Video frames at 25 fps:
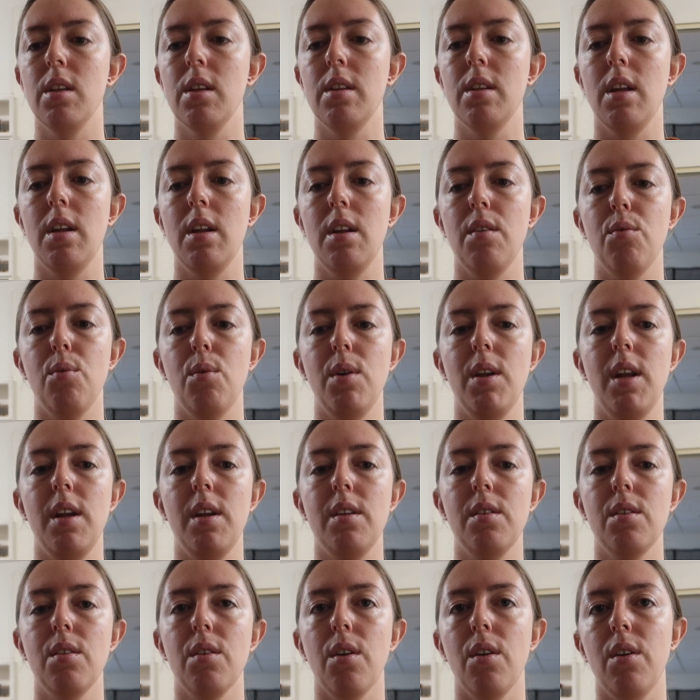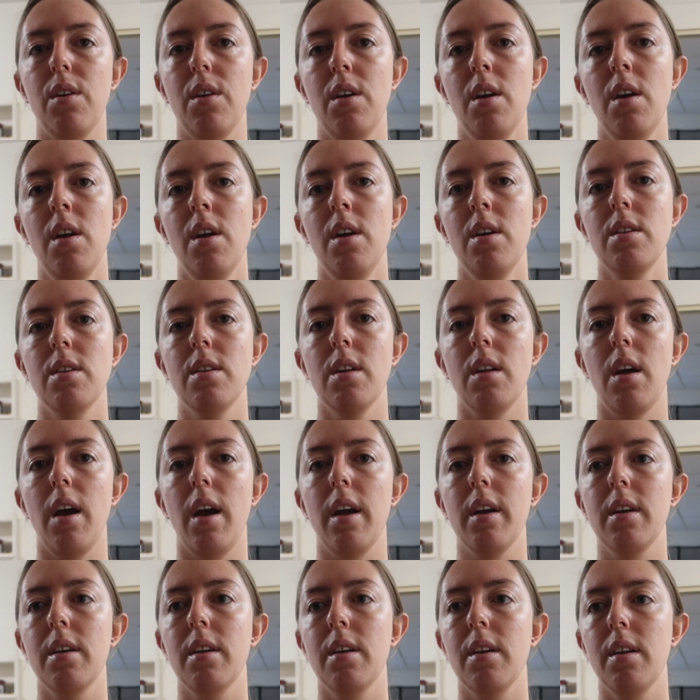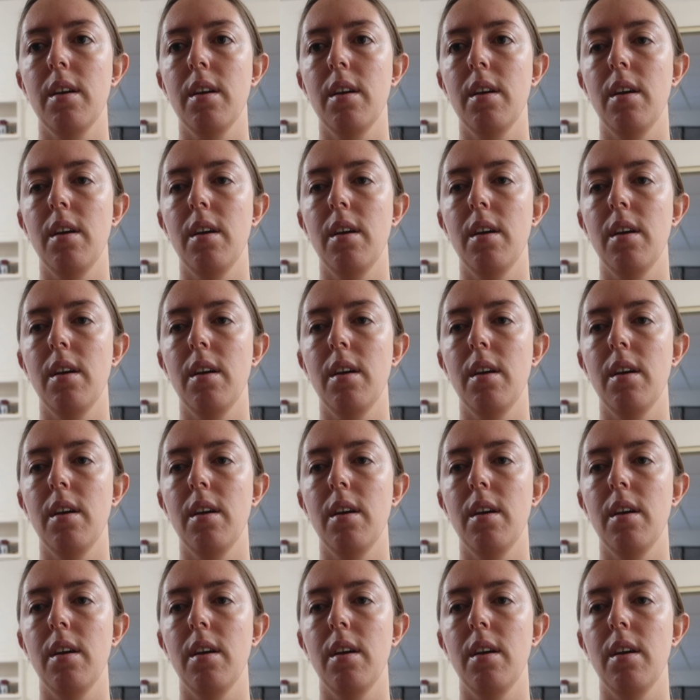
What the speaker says: And then if we need to go to like